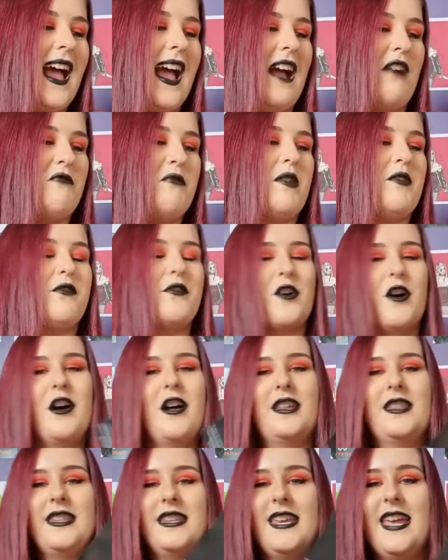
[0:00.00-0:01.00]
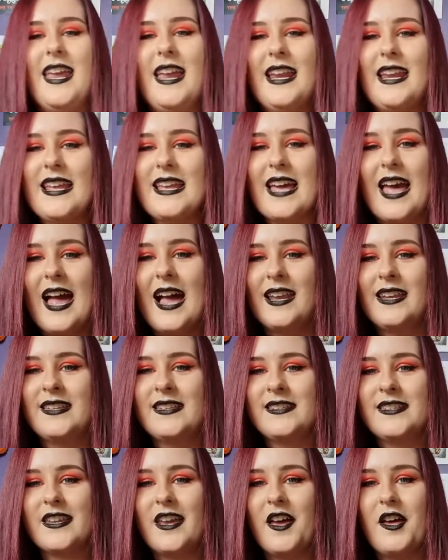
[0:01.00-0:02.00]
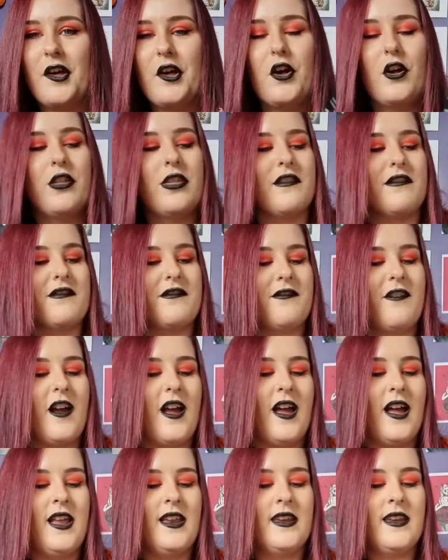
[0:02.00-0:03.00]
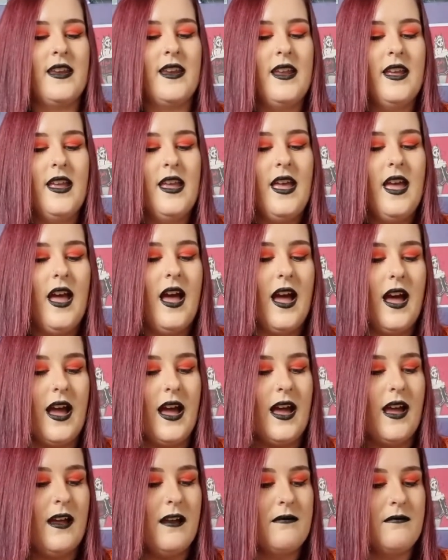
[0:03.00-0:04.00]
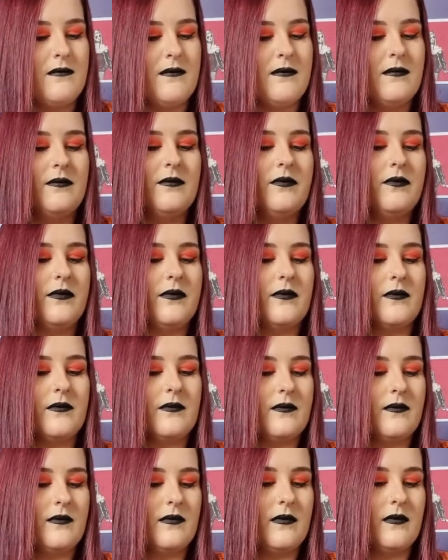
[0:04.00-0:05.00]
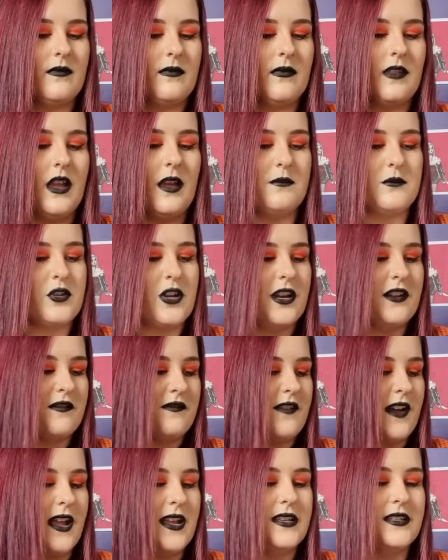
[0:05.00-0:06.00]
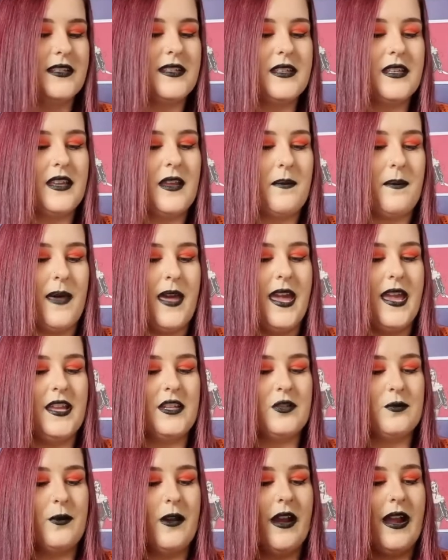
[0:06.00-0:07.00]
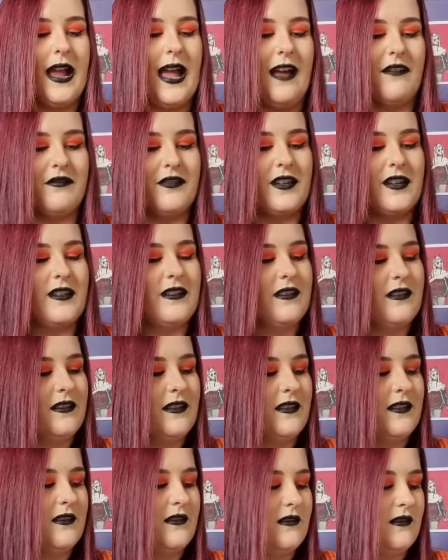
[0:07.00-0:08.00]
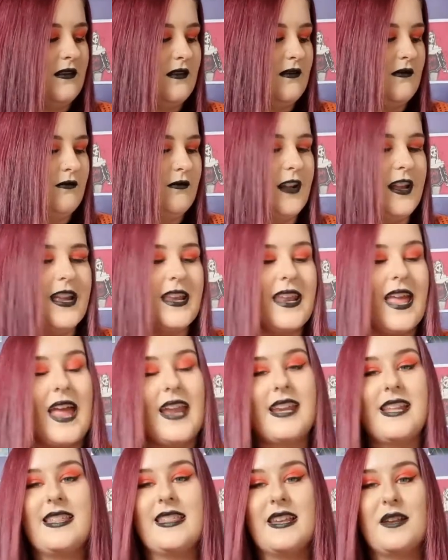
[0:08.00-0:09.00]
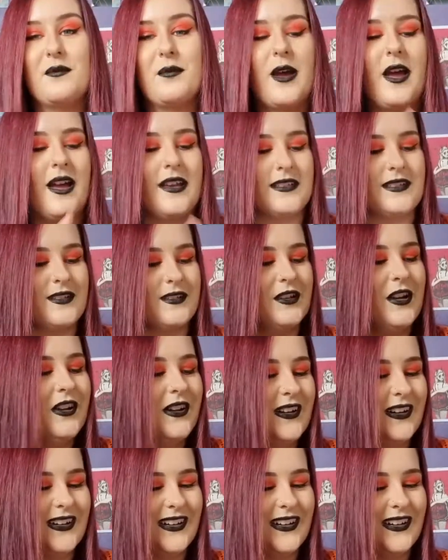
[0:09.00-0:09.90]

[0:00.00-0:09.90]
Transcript: And we've got the yearly calendar on the front. I'm trying to find a page where I haven't written anything personal.